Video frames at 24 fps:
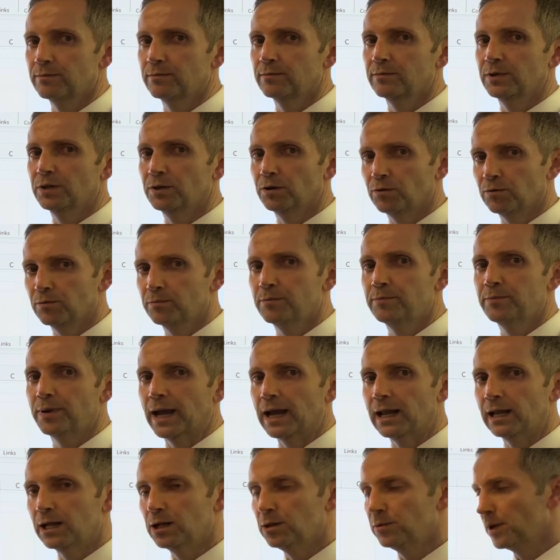you know, pay a
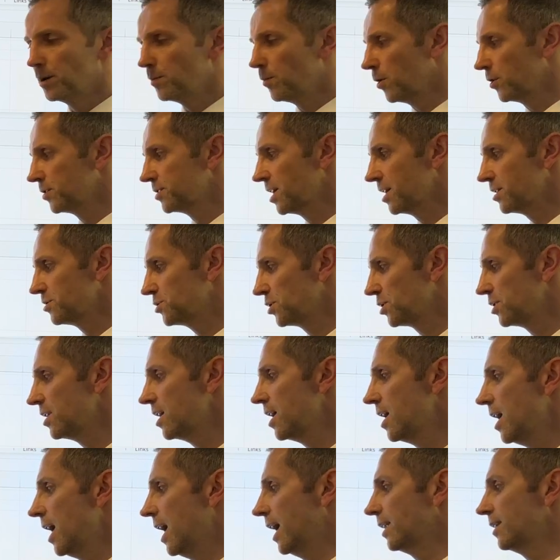little bit more attention.
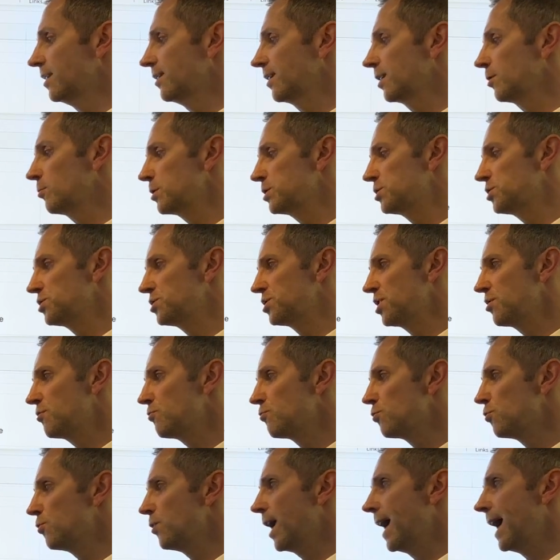Anything which is
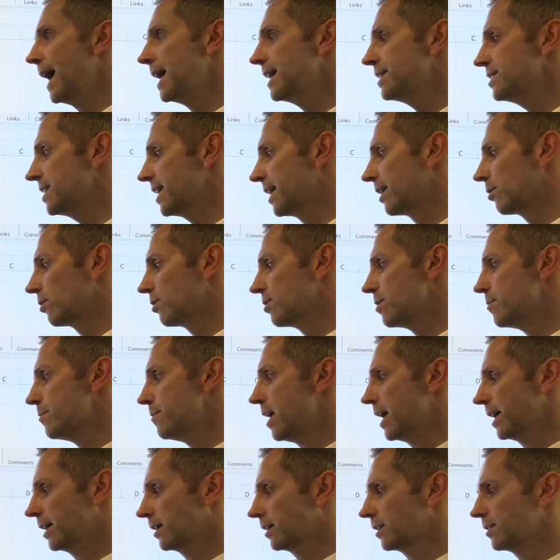in red here on
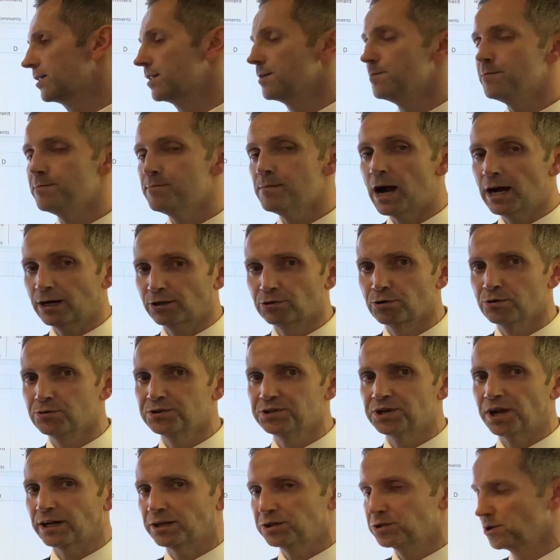the macro
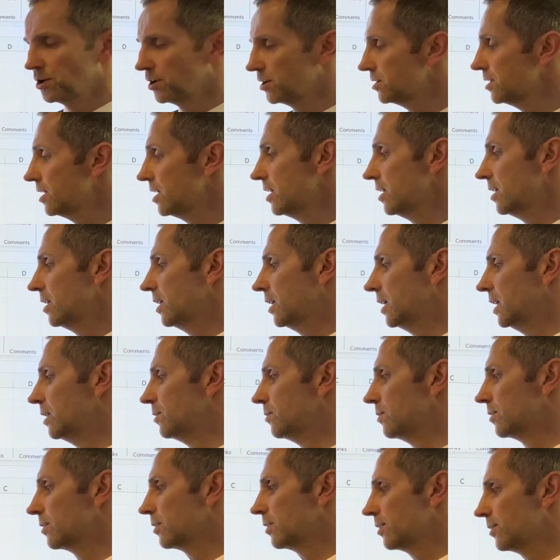section, you know,
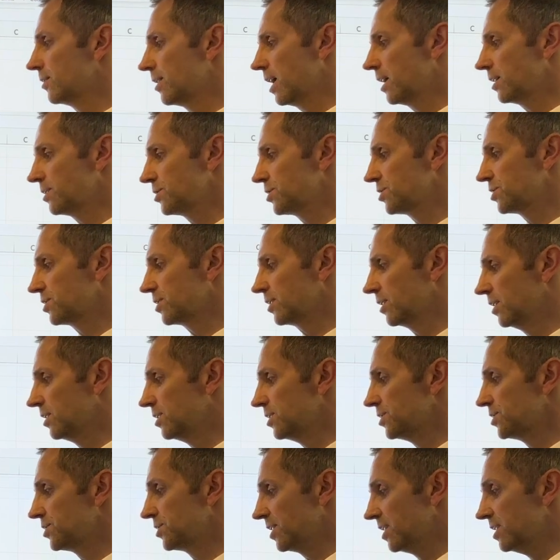that
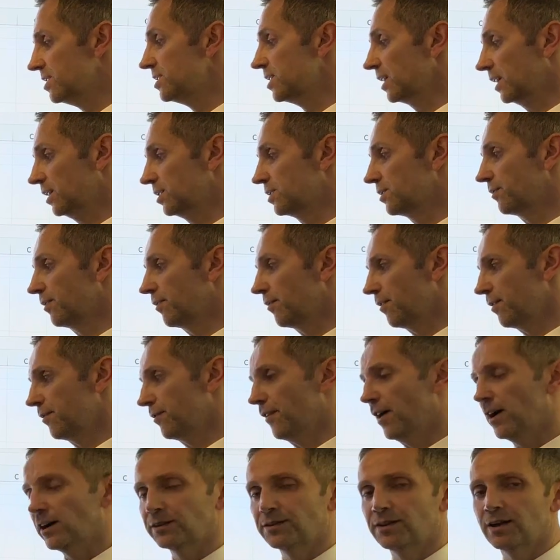is indicative of the
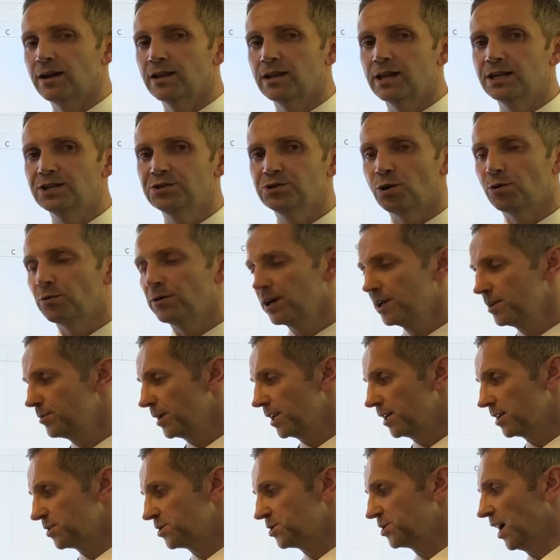fact that it's already
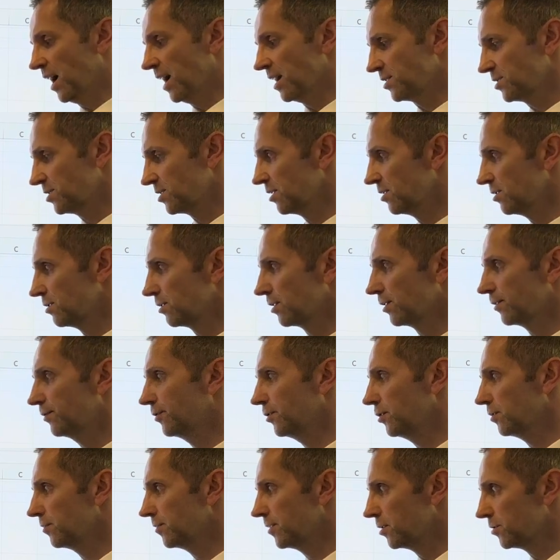been assessed, and there are a
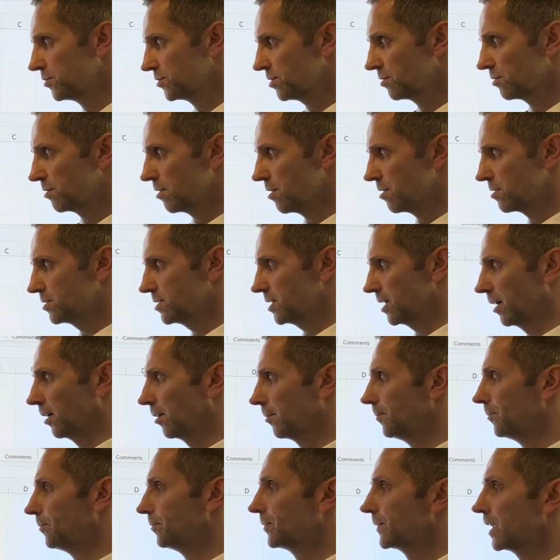few of those throughout here.
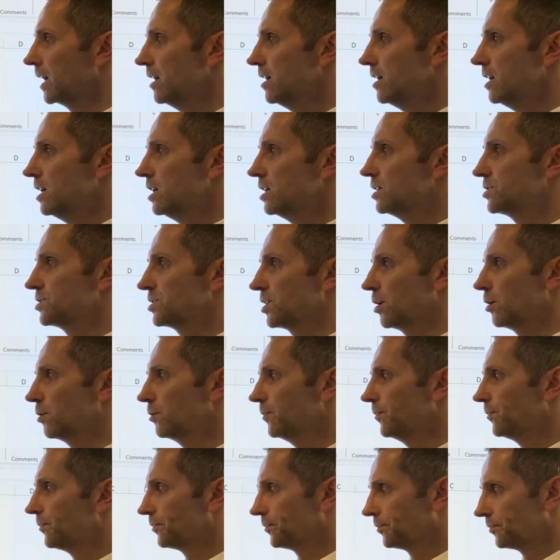So
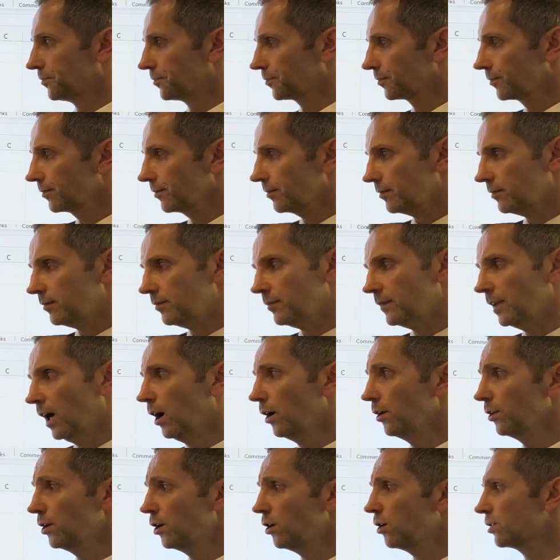I'll
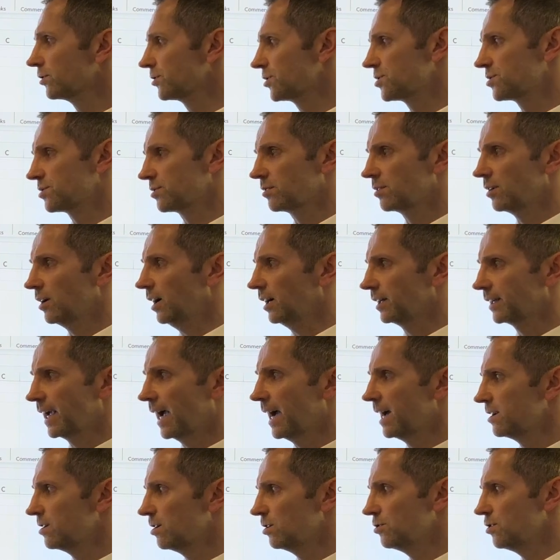
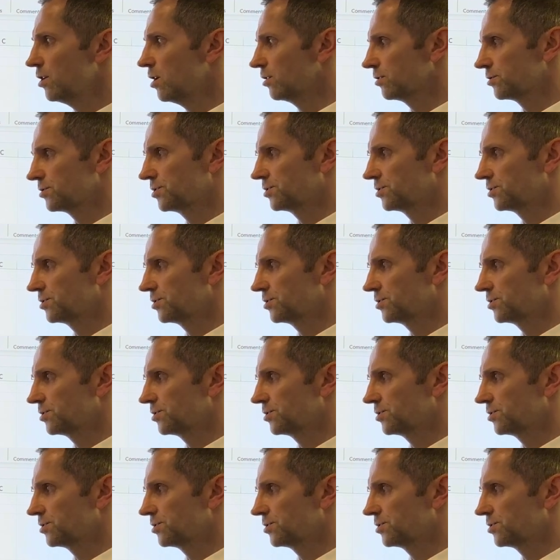not